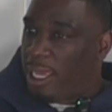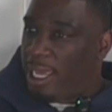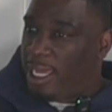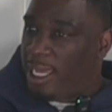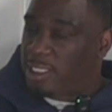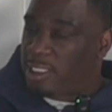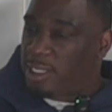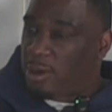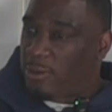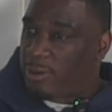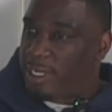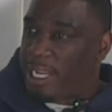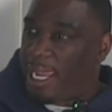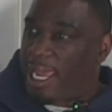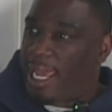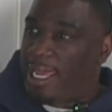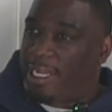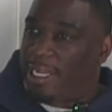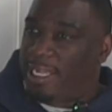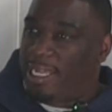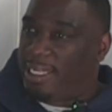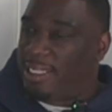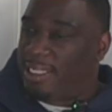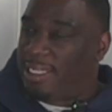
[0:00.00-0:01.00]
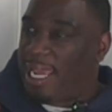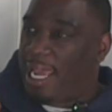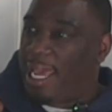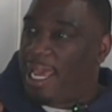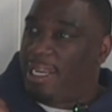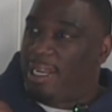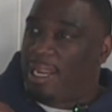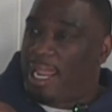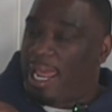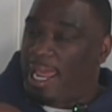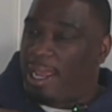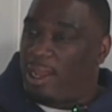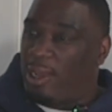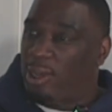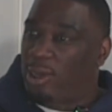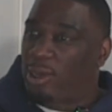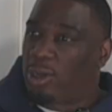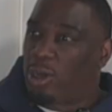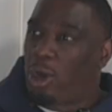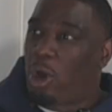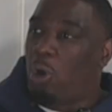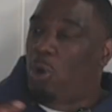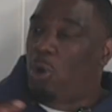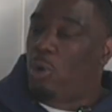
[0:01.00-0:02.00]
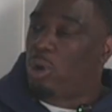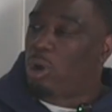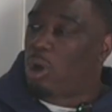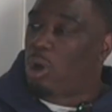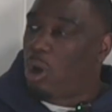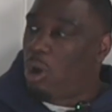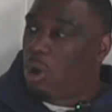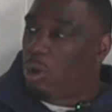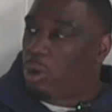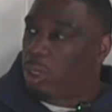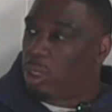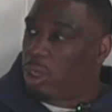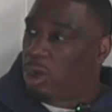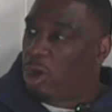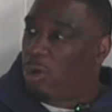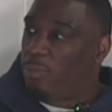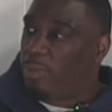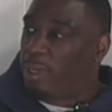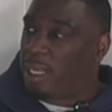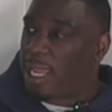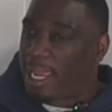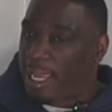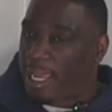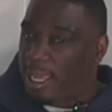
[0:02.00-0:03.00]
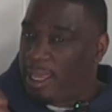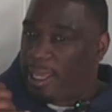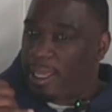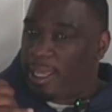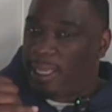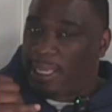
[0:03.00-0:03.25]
And so they had to like cold call Oklahoma like,